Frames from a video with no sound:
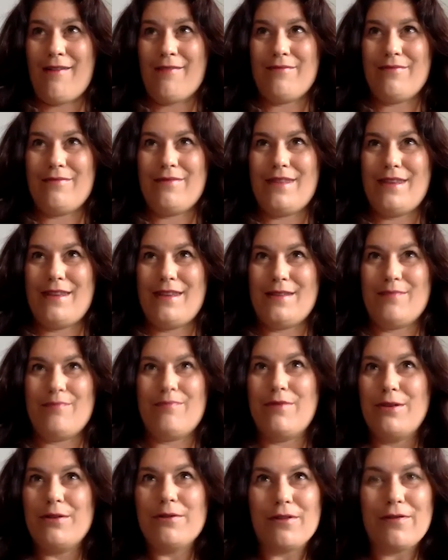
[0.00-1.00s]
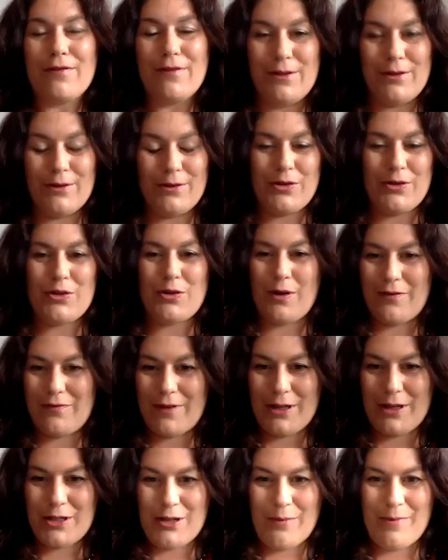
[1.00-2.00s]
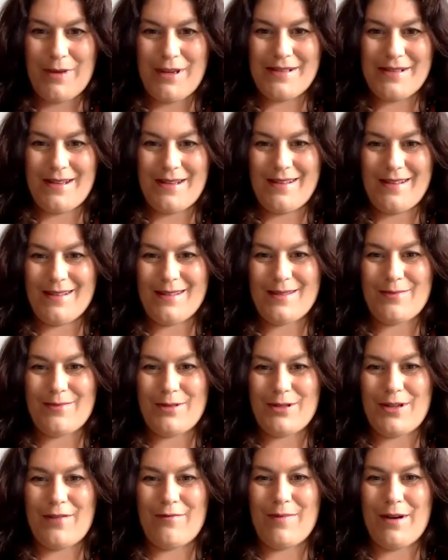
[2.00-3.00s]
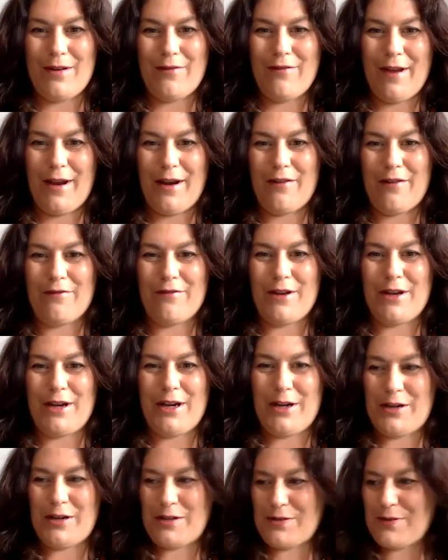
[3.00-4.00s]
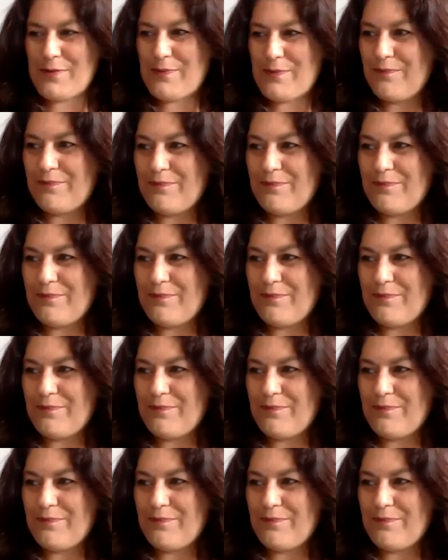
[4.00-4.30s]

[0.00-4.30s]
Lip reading: these beautiful short fiction pieces, which I've been a fan of for years.